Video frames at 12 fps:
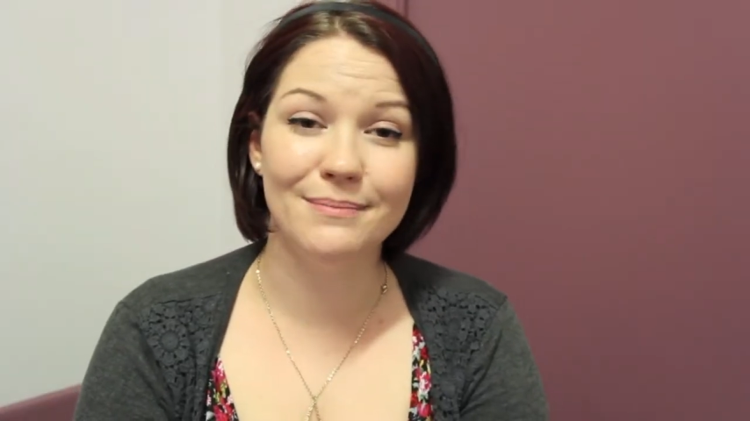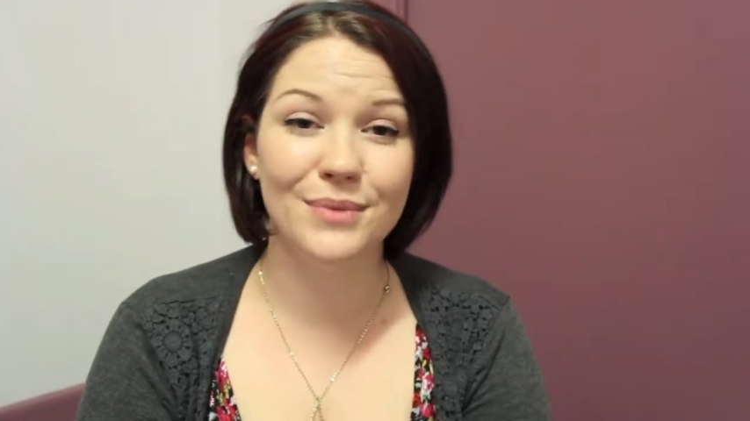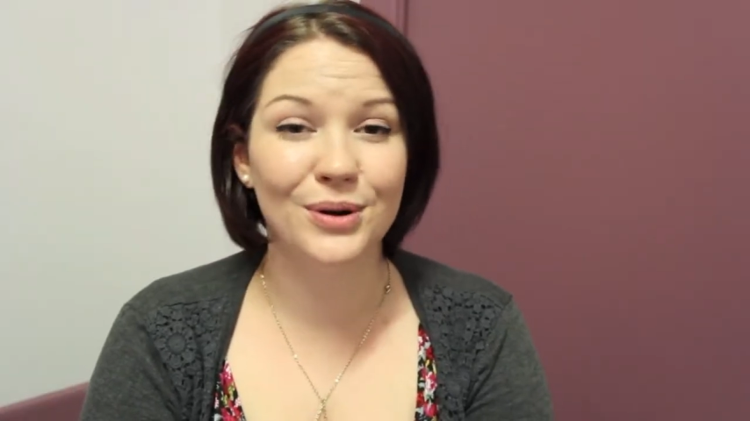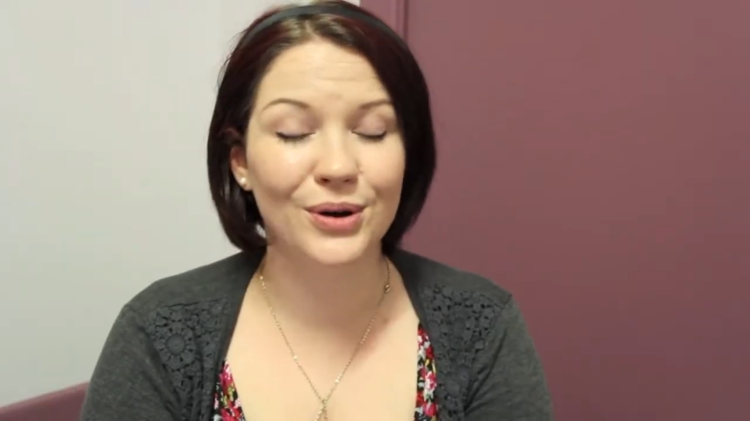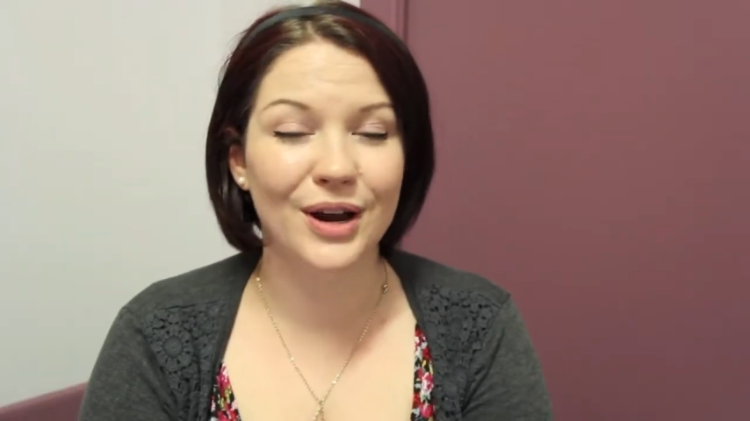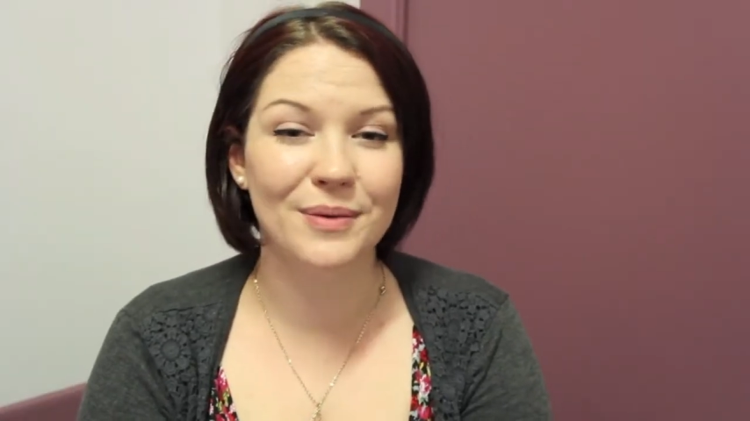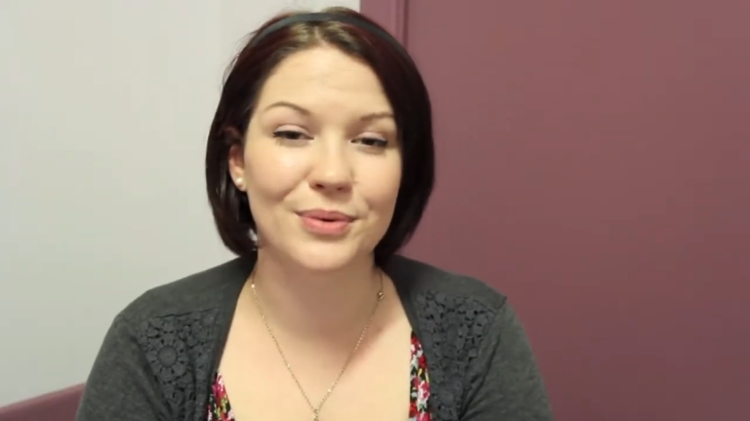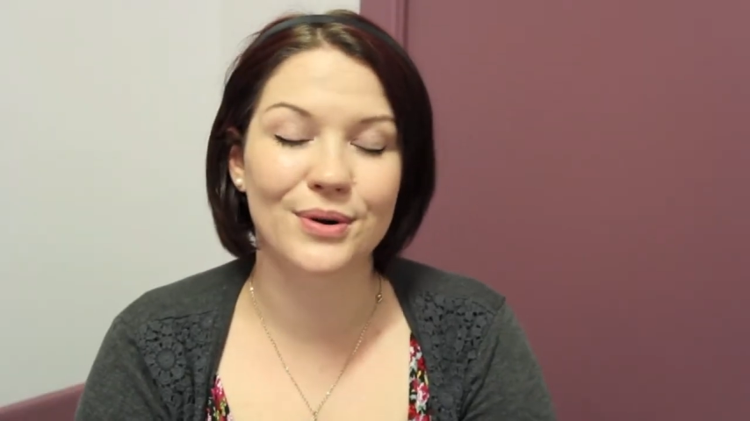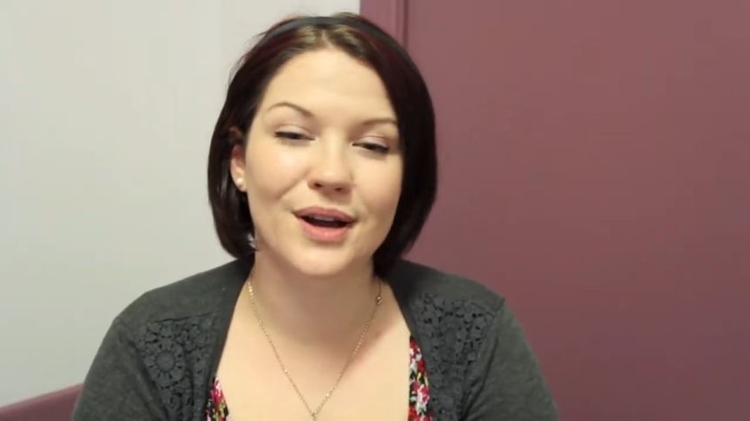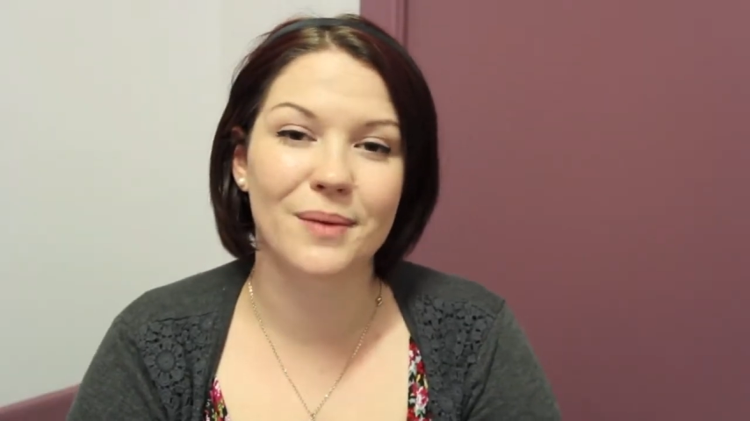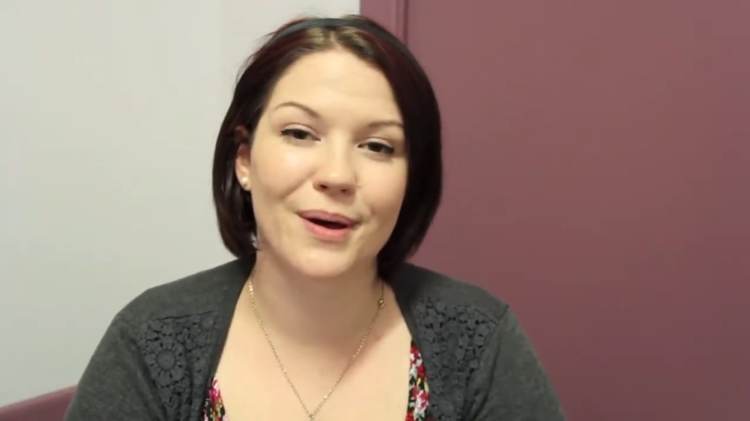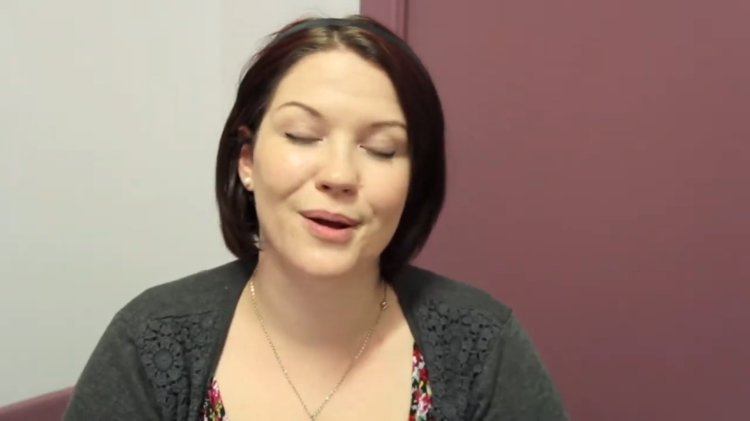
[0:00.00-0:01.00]
middle grade
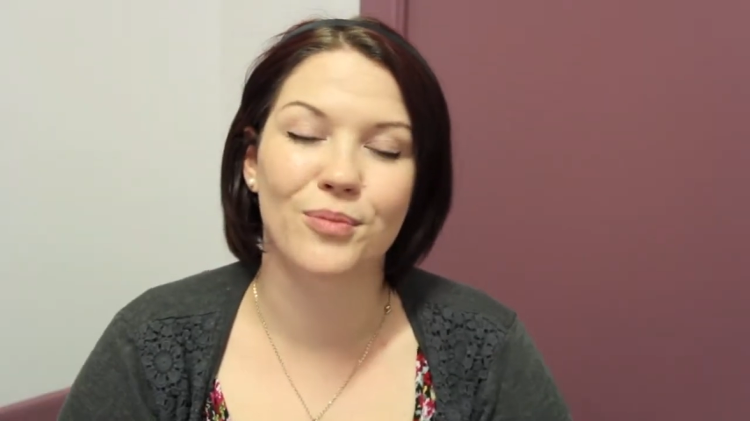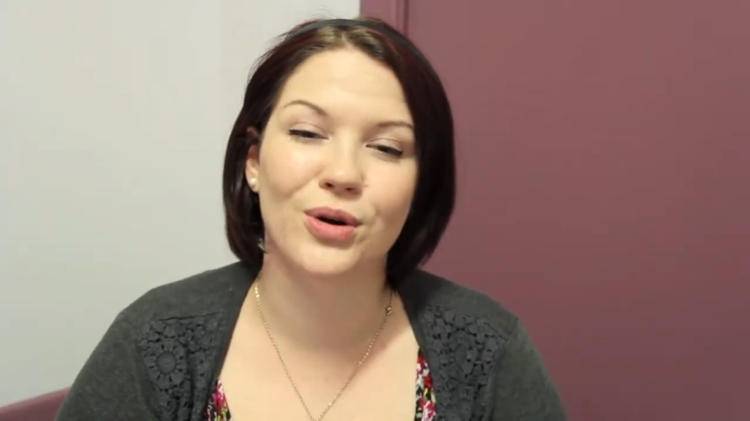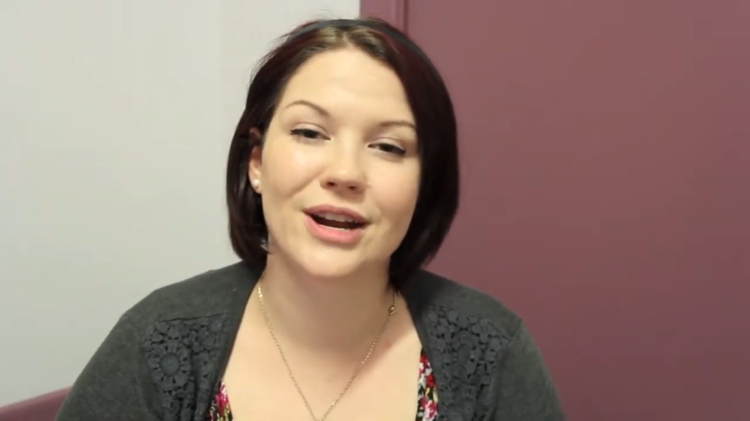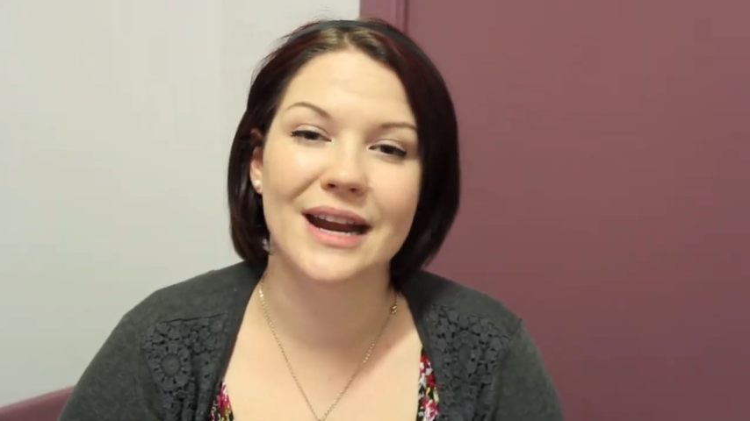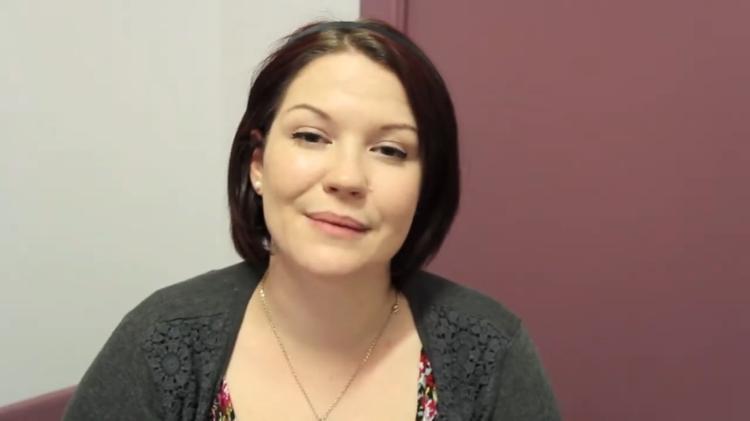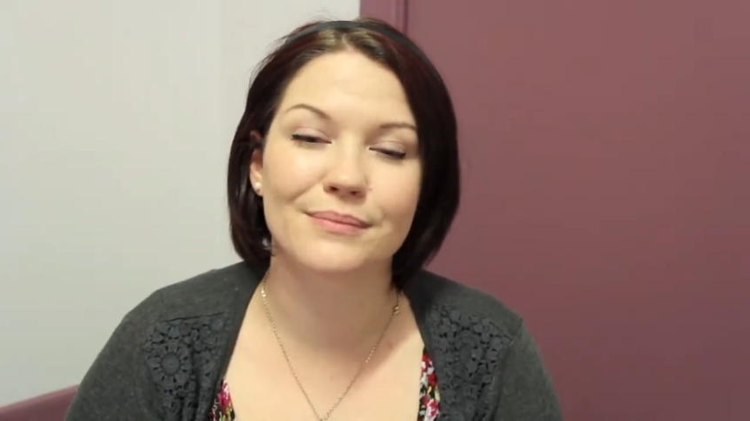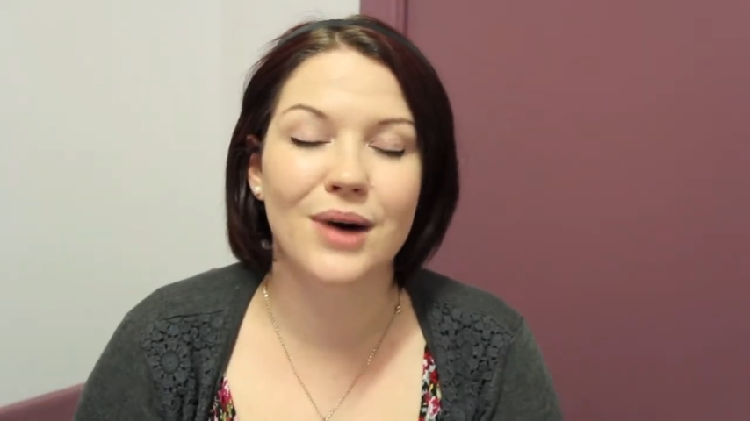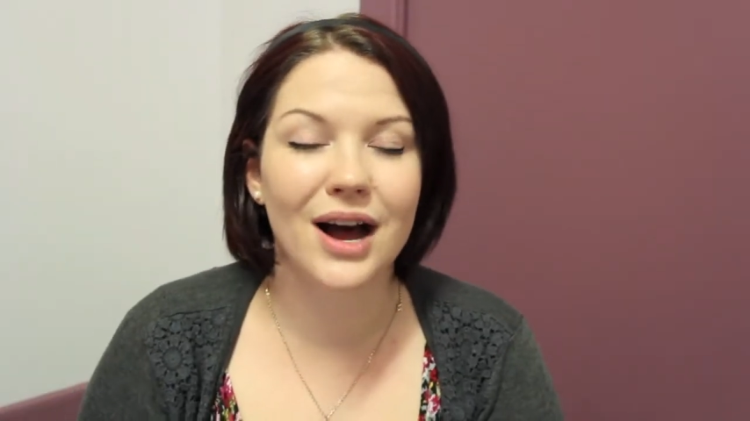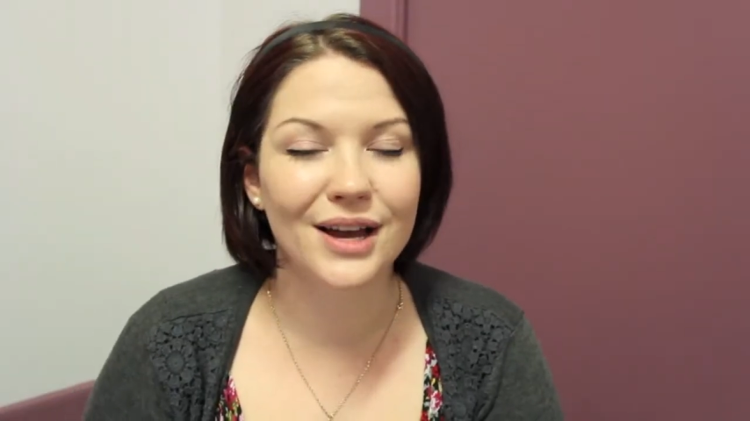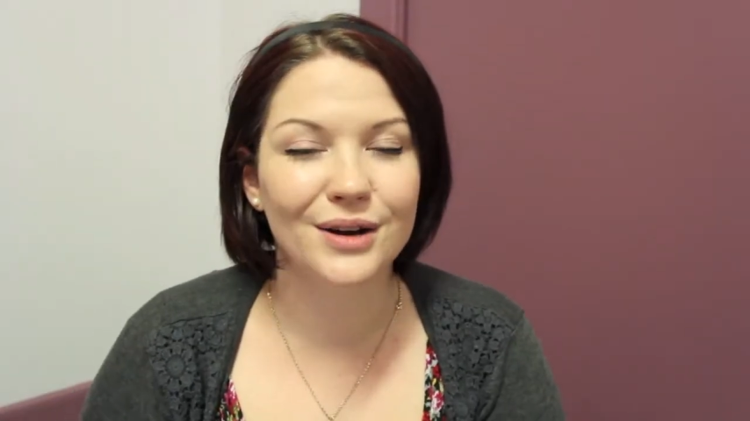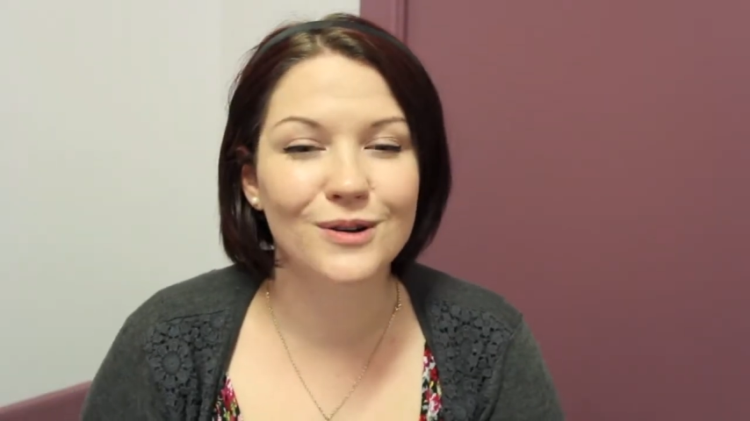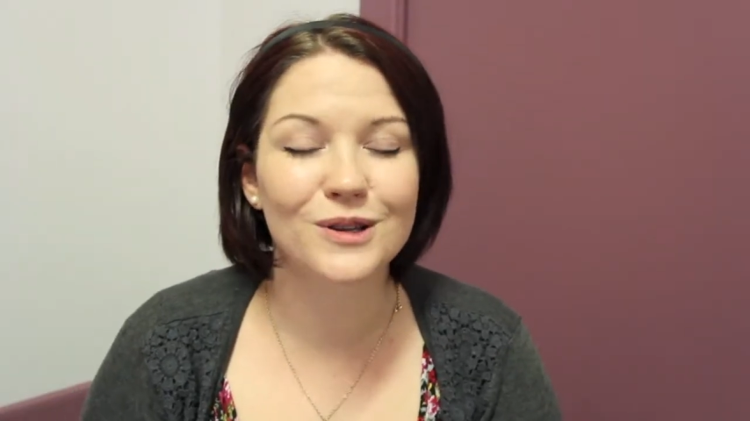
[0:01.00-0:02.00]
book about a boy named
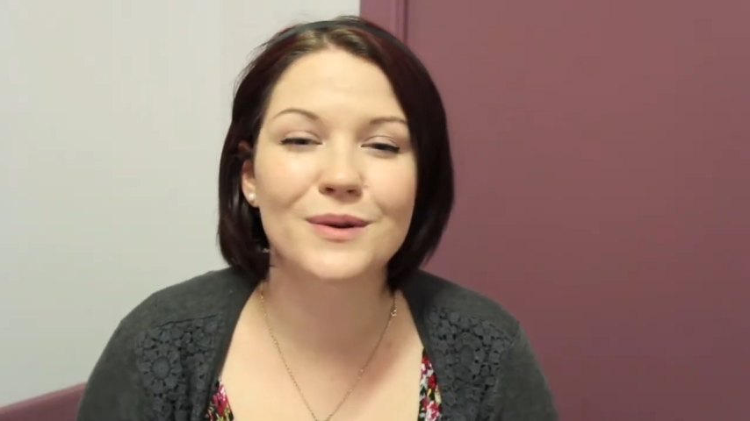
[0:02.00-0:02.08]
Miles